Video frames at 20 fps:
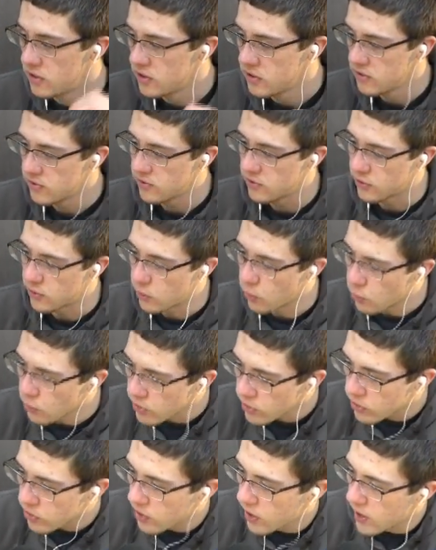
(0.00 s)
The golden
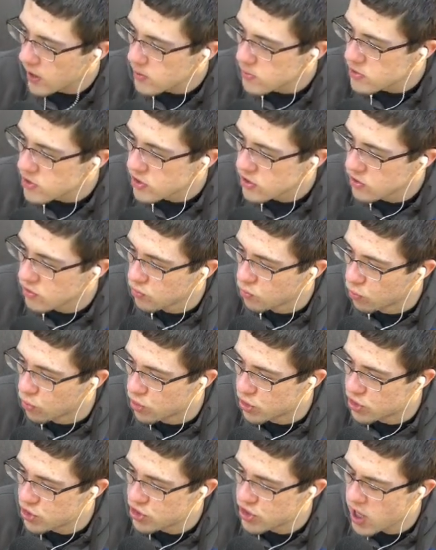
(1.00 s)
crabs were
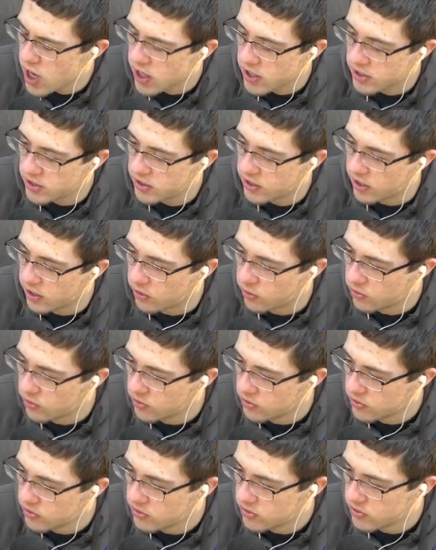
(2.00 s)
shocked now.
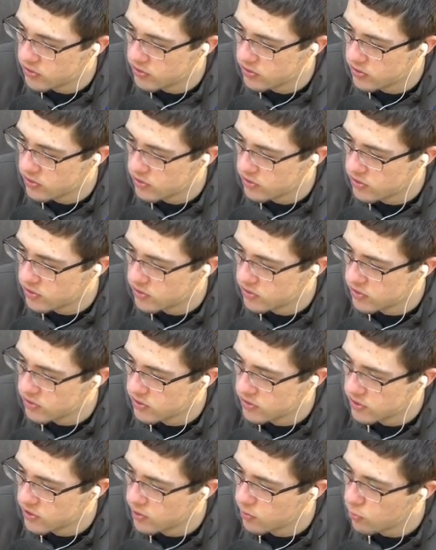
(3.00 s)

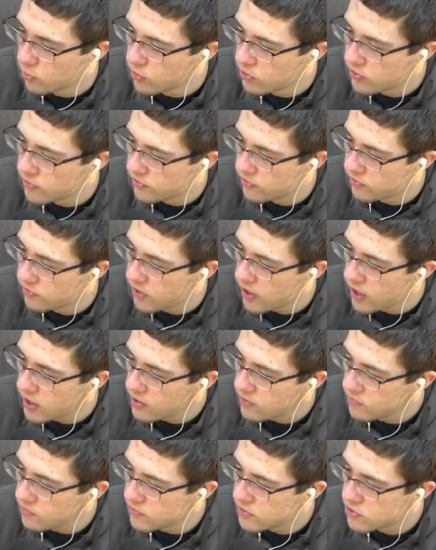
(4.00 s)
There were only
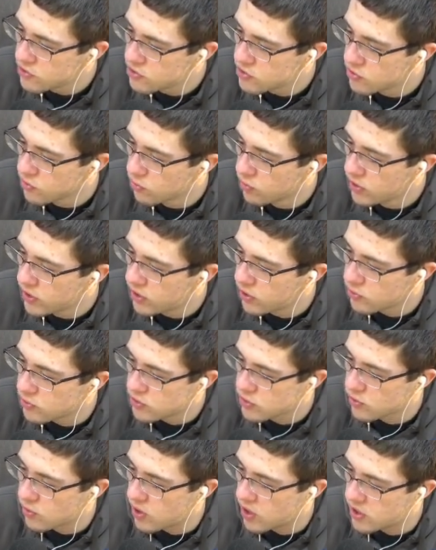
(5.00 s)
5 Dorito
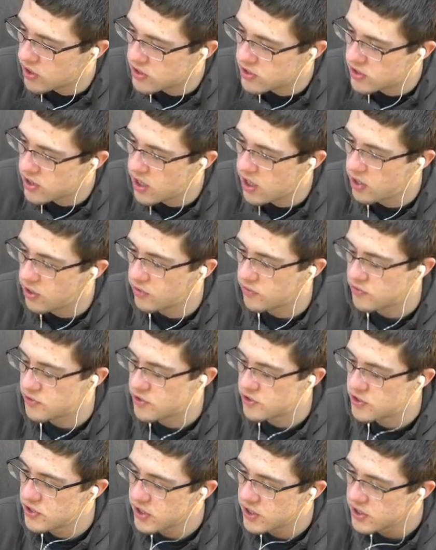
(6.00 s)
squads out of
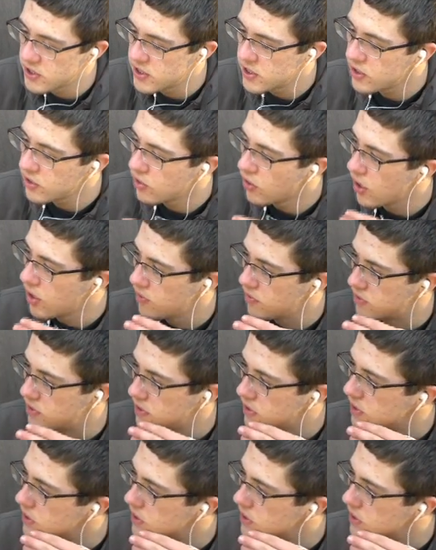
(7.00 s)
60 lefty.